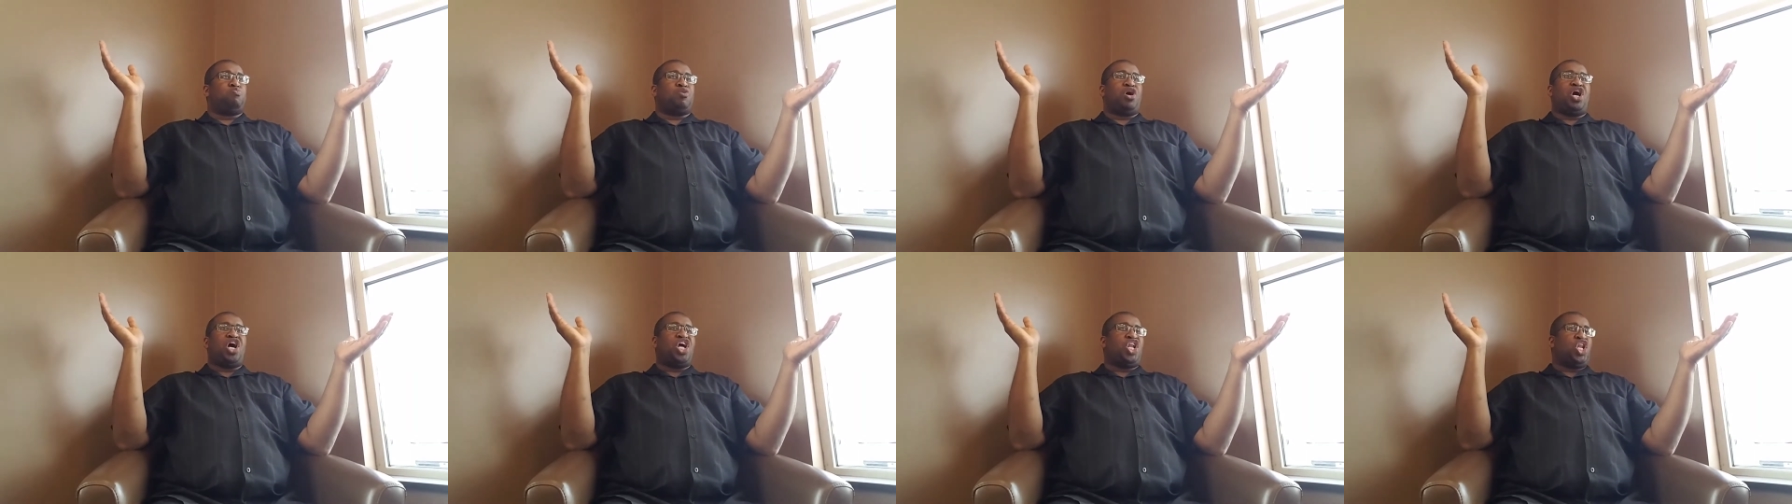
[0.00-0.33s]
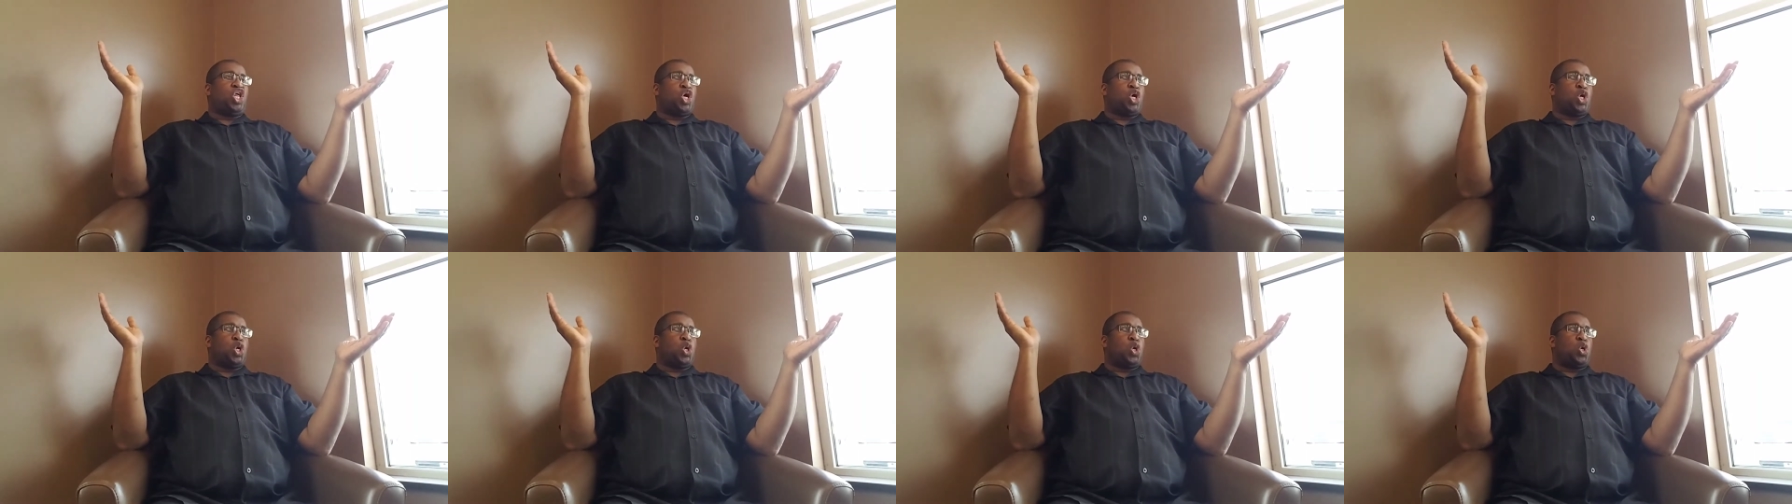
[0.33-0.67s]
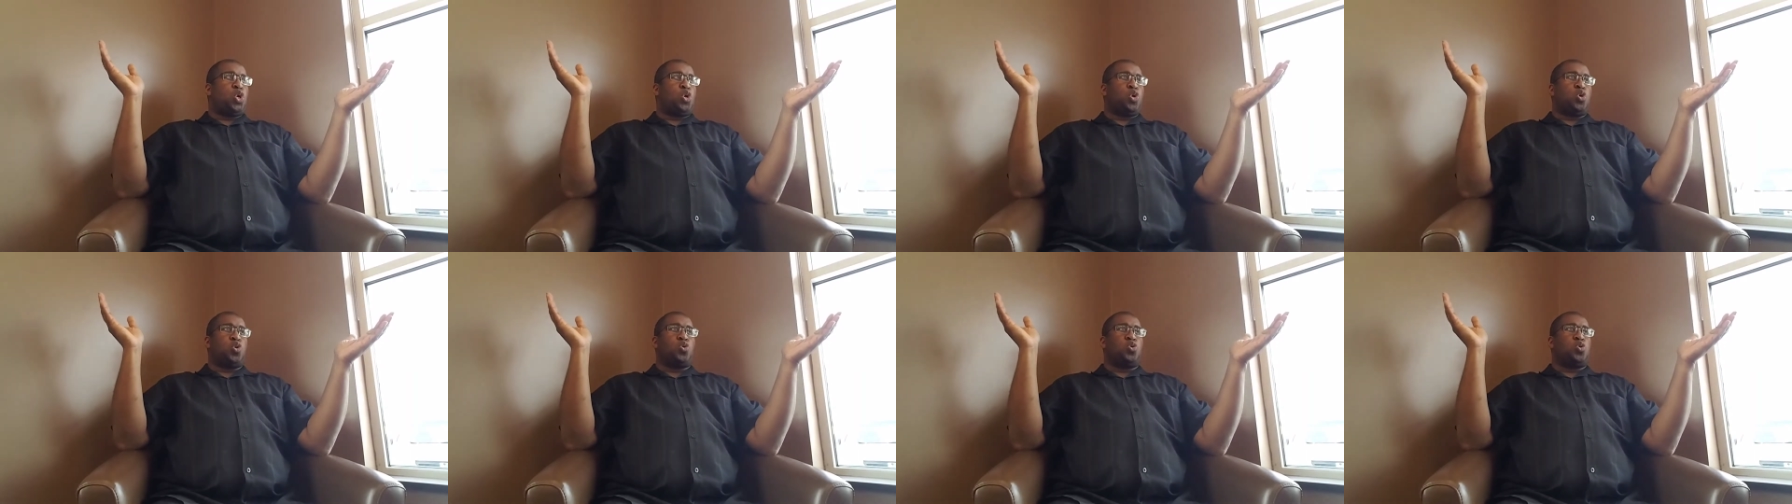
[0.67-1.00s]

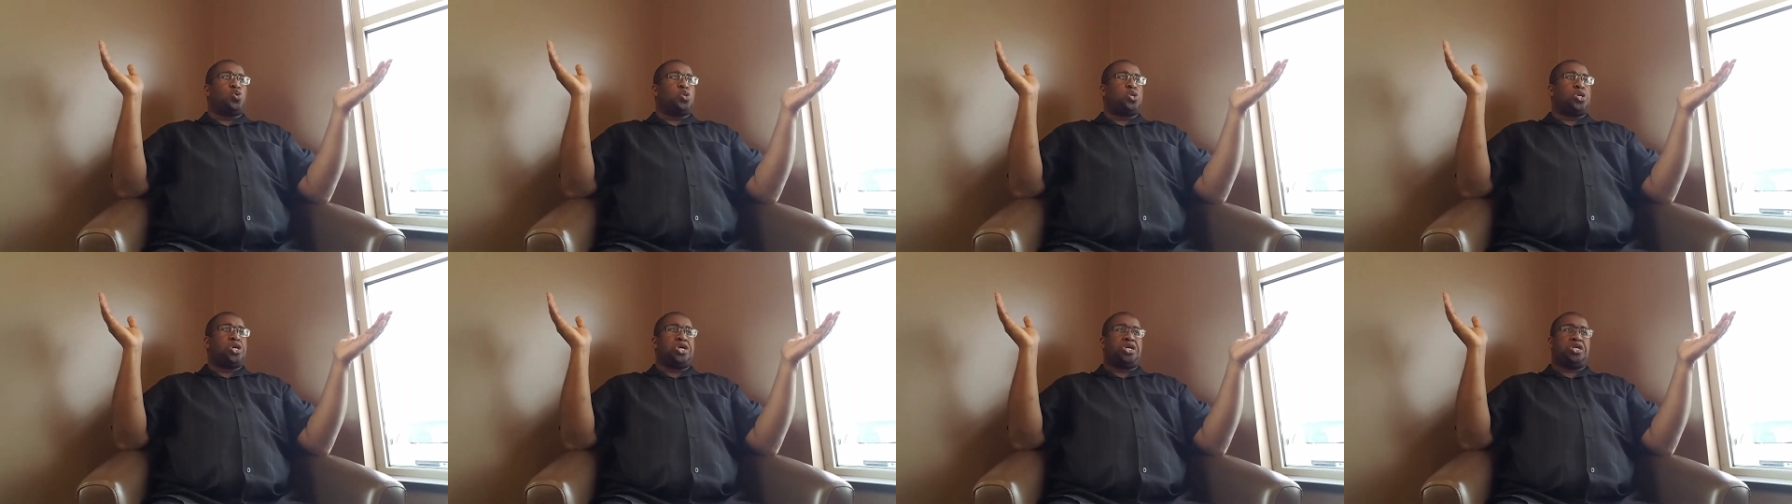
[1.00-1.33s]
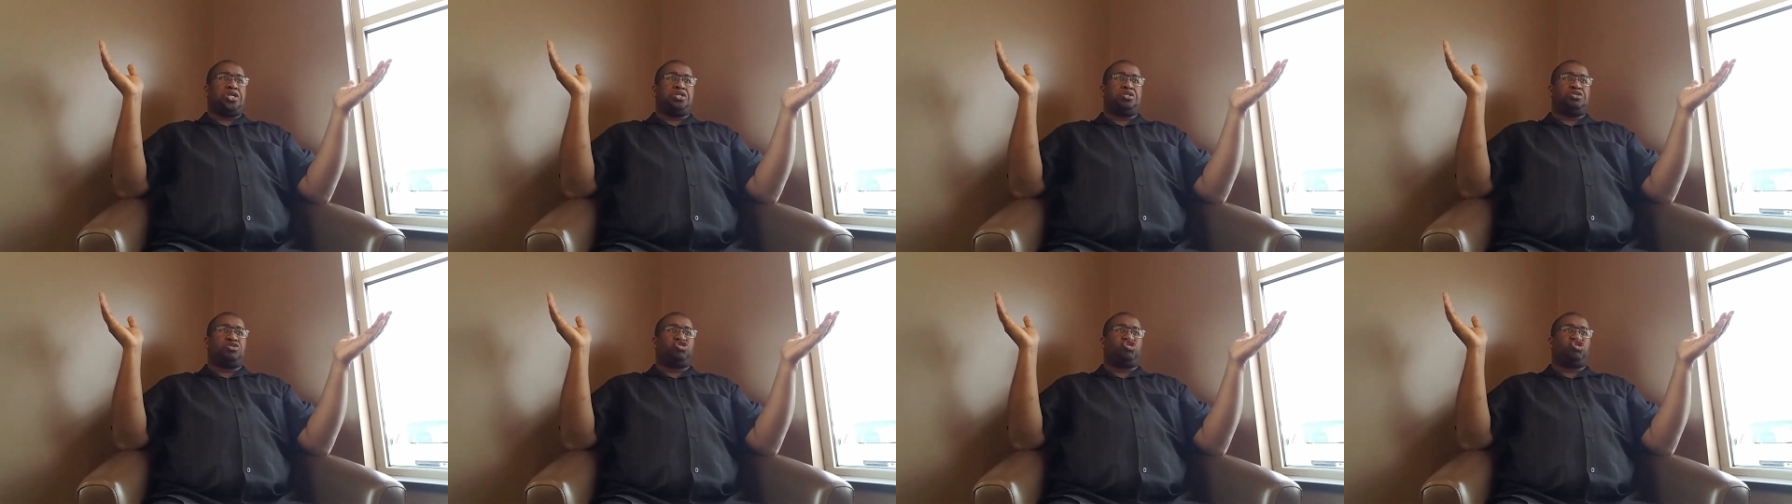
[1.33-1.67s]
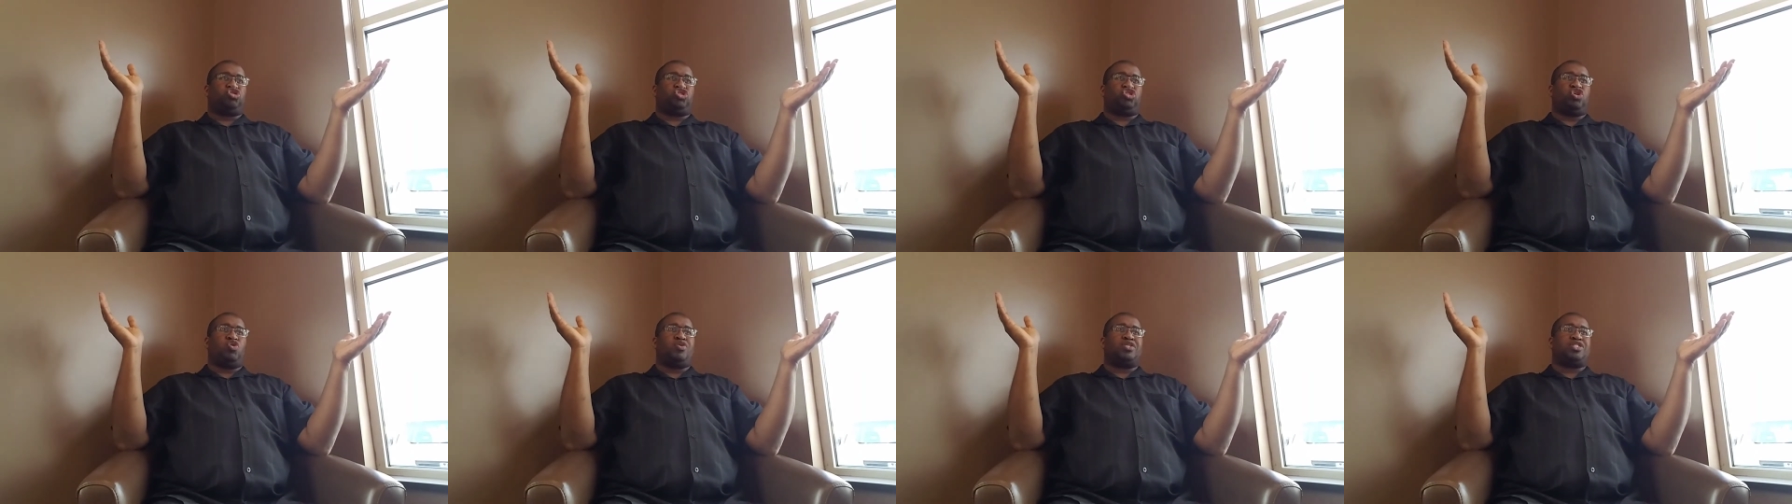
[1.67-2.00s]
Milo and
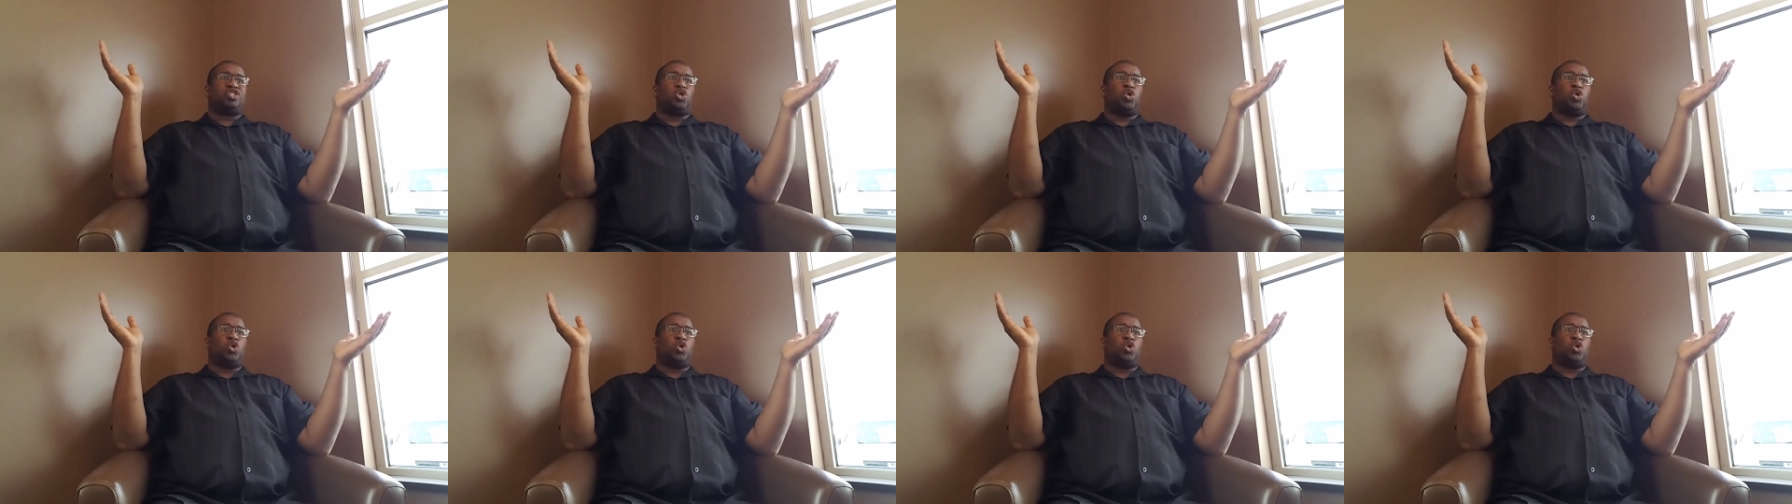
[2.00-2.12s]
so as